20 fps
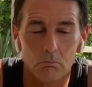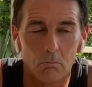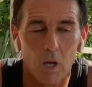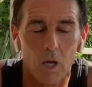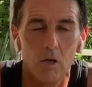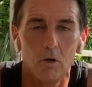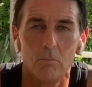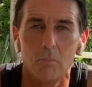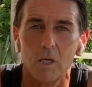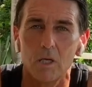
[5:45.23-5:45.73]
I
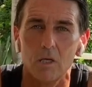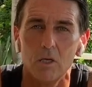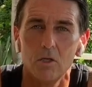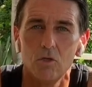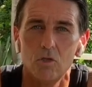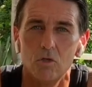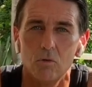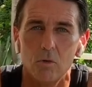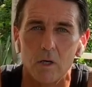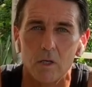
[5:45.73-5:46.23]
don't make an
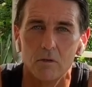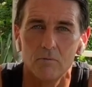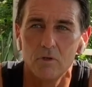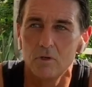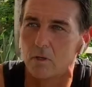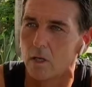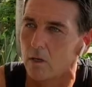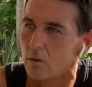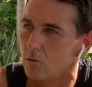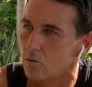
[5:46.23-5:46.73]
issue out of it.
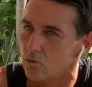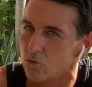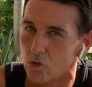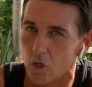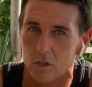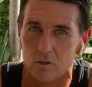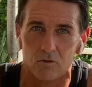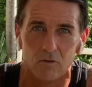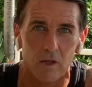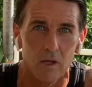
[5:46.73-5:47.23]
I don't
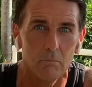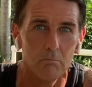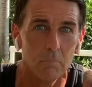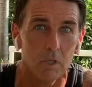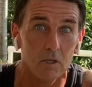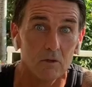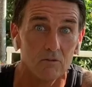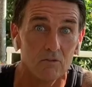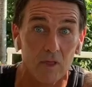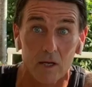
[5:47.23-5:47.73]
judge them
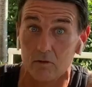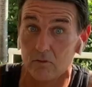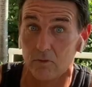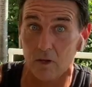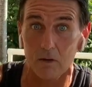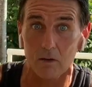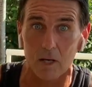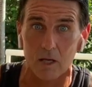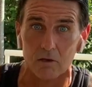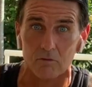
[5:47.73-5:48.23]
because that's
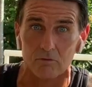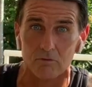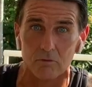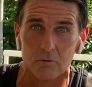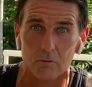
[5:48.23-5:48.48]
their life.